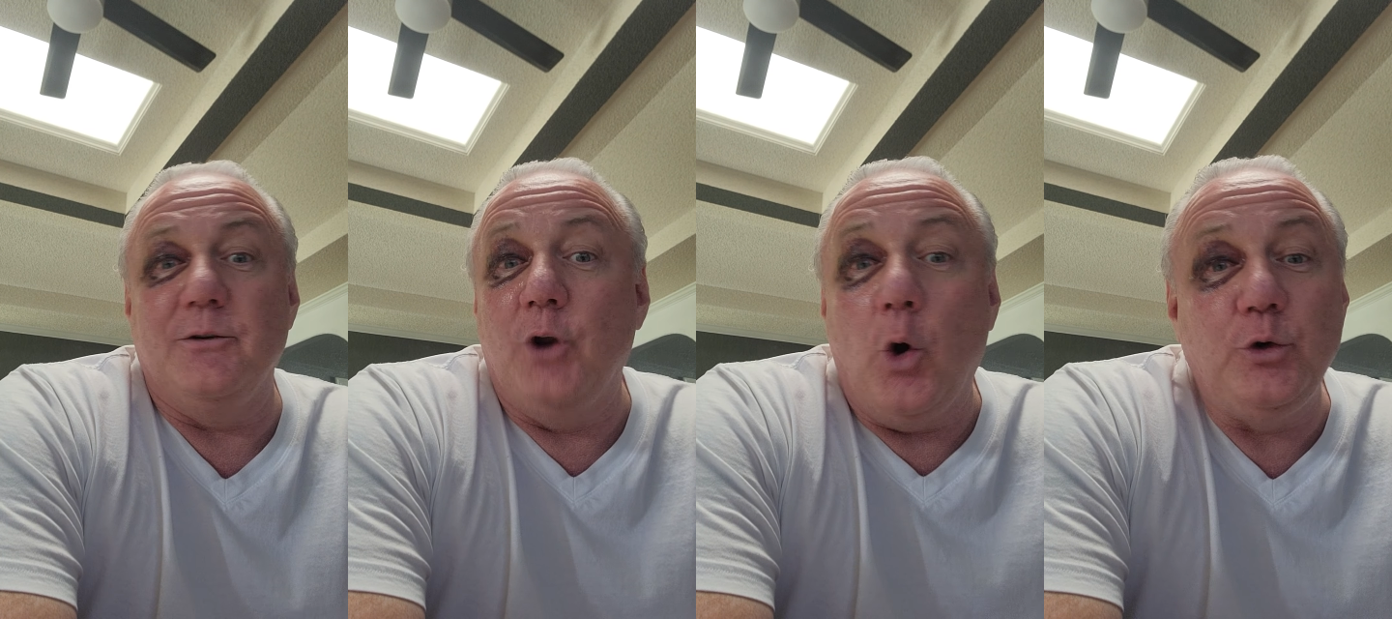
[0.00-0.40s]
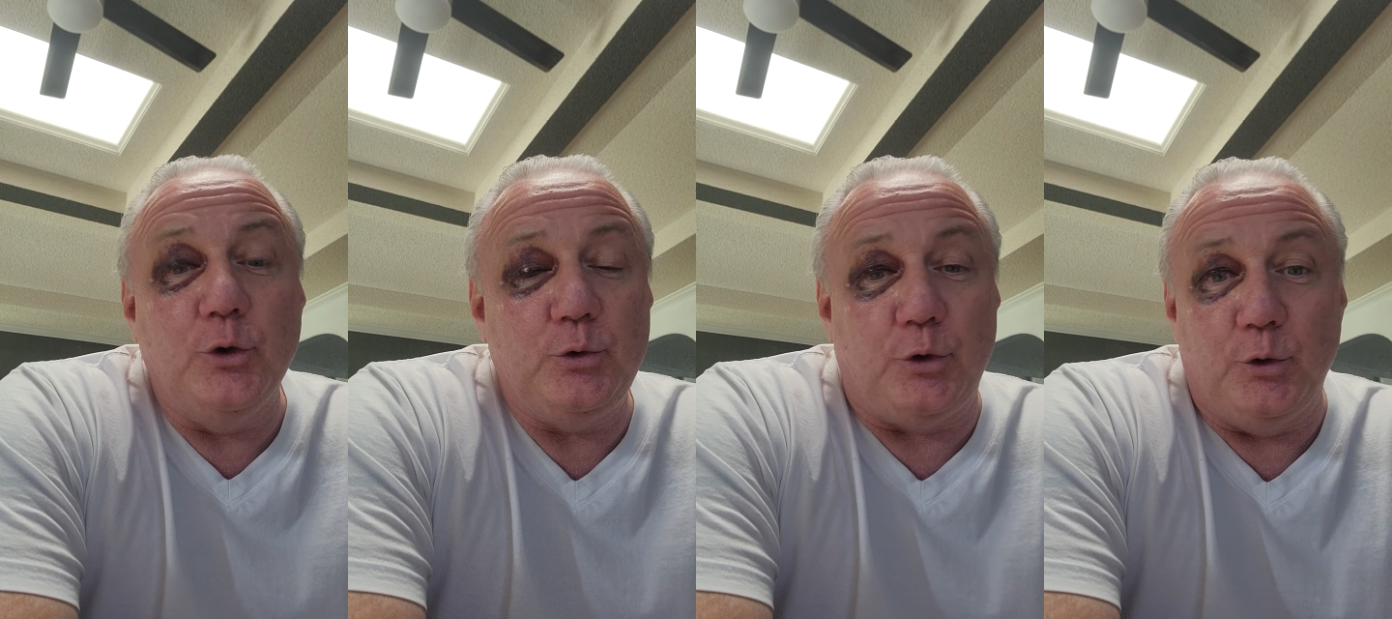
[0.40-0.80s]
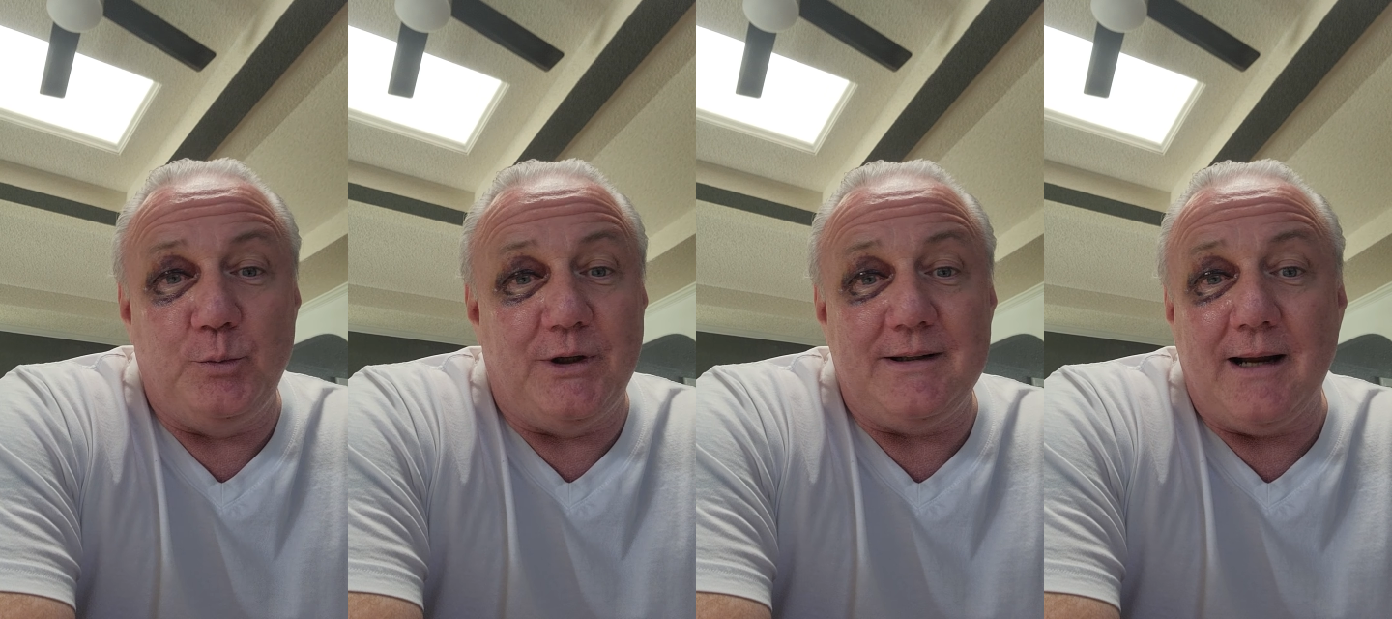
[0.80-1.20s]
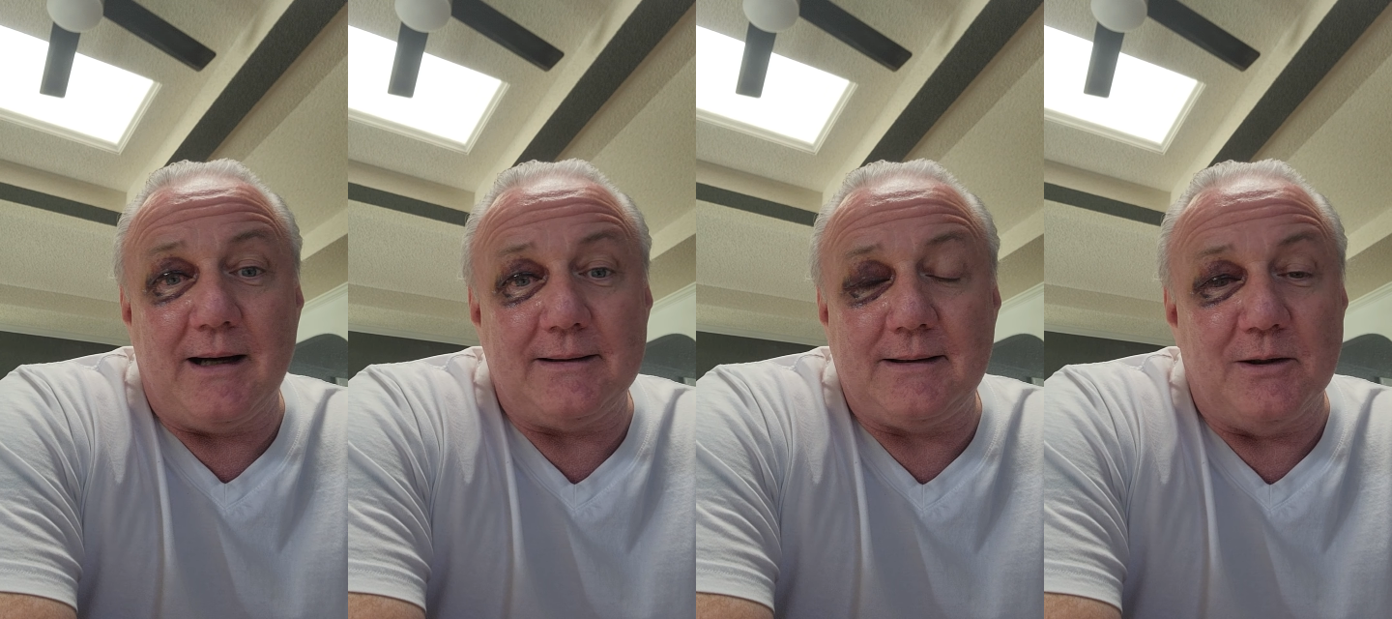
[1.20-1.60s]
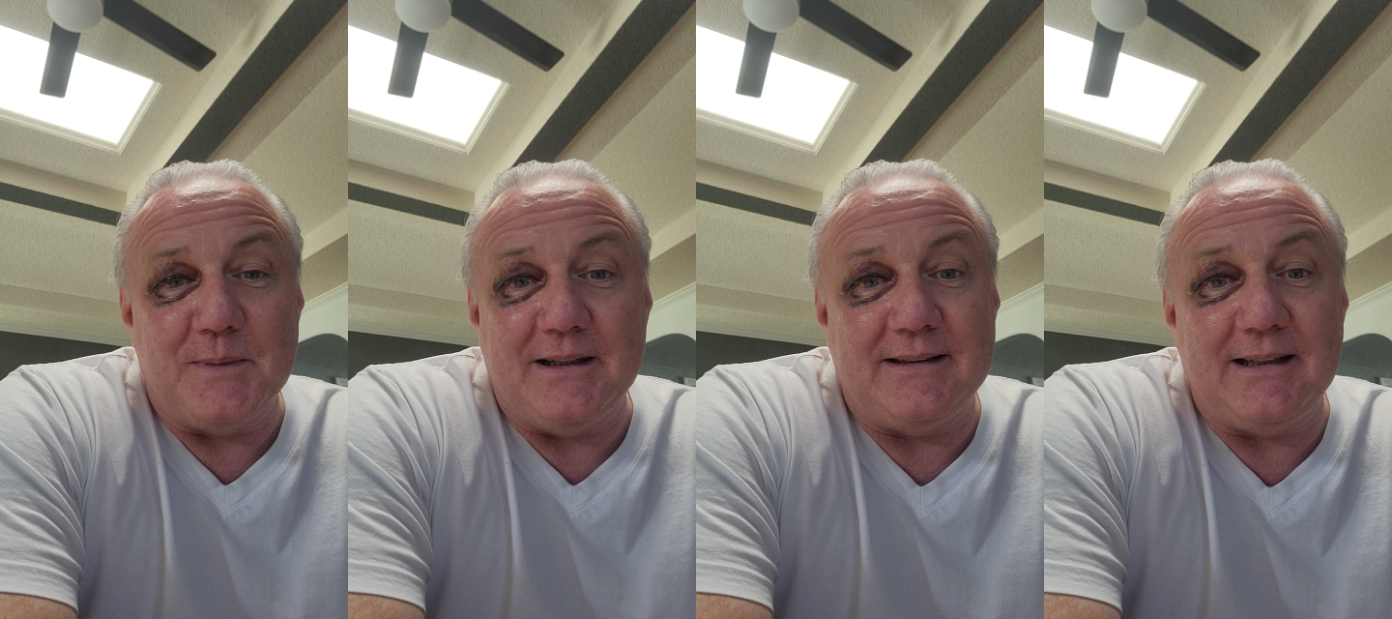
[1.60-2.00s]
no, YouTube did not tell
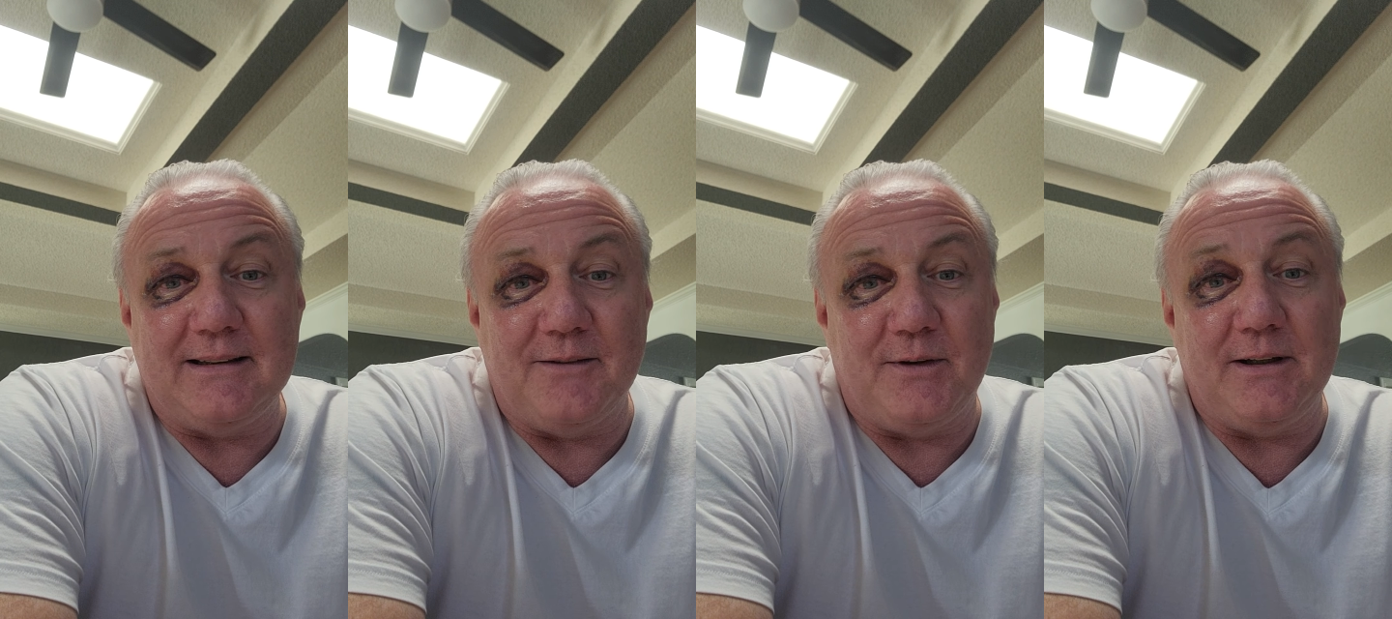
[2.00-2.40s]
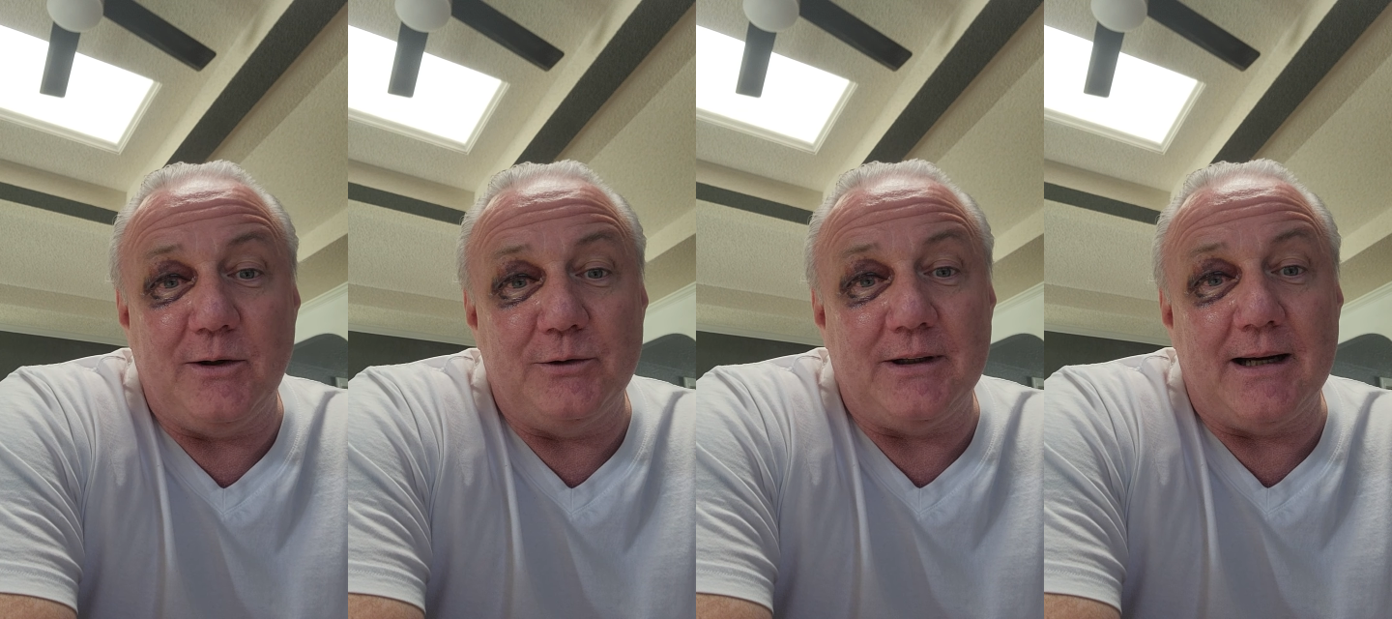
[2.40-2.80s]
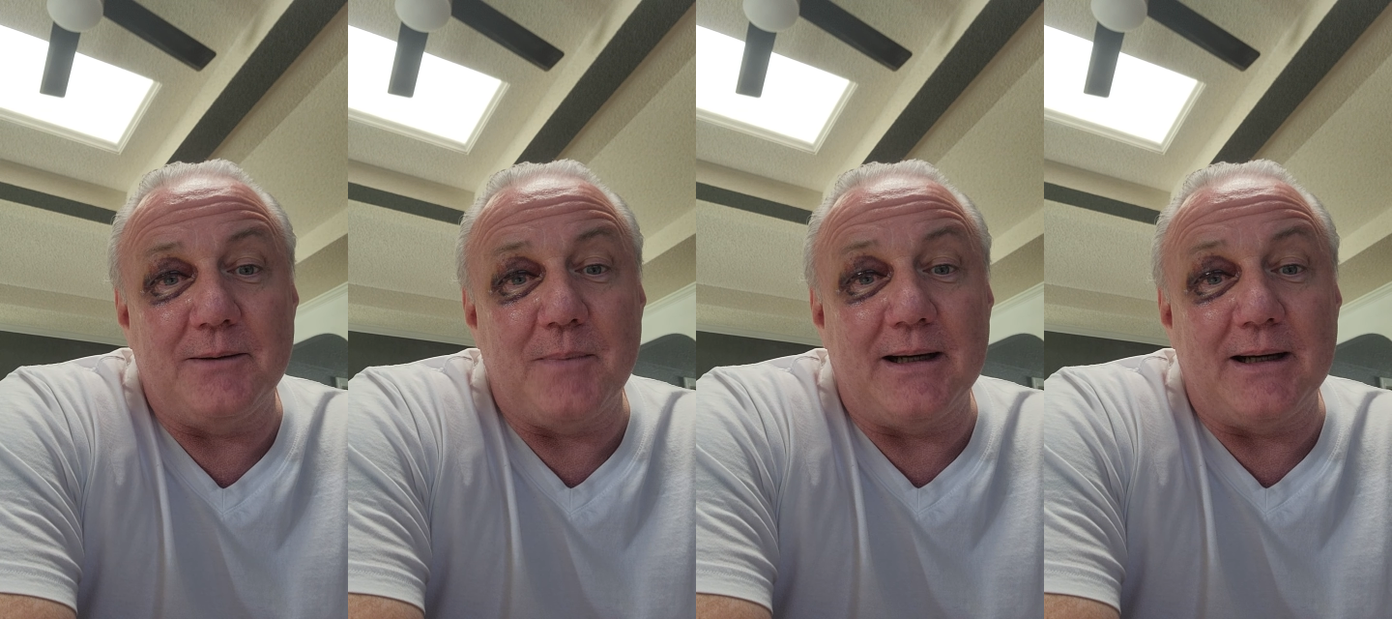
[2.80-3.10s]
me to take the video down.